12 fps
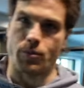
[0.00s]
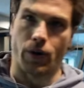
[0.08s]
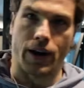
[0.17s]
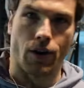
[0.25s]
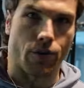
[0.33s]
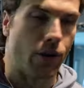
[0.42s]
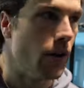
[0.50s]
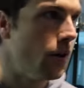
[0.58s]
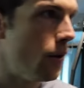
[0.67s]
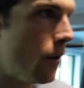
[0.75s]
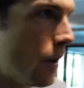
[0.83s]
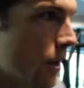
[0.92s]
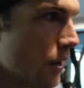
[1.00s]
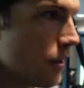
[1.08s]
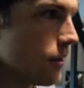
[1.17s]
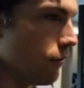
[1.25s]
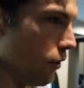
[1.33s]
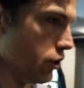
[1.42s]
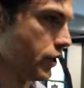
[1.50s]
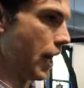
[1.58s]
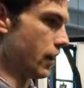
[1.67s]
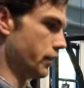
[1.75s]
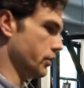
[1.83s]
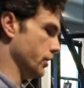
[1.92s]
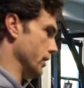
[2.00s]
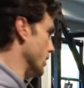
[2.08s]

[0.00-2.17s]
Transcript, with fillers: your head off. Fatality.